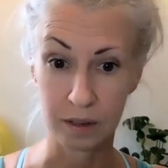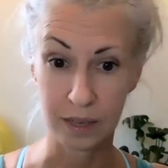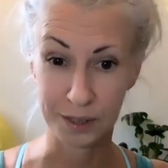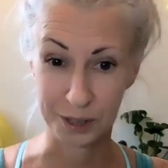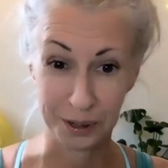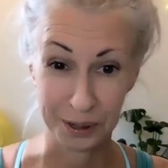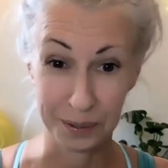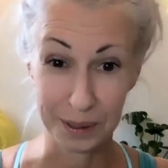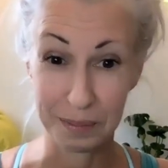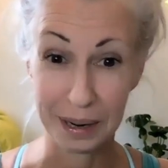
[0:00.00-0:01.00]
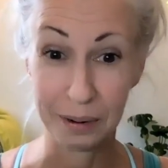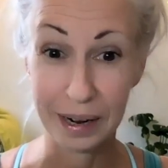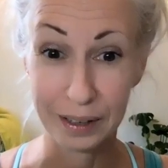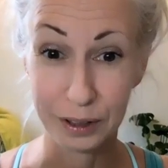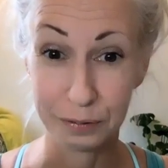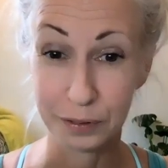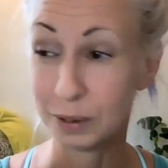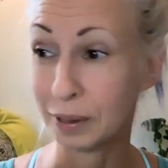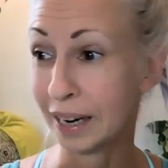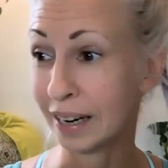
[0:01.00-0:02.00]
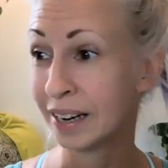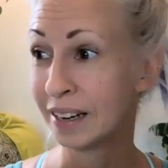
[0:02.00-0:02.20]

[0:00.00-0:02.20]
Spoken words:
things aren't going my way on the freeway.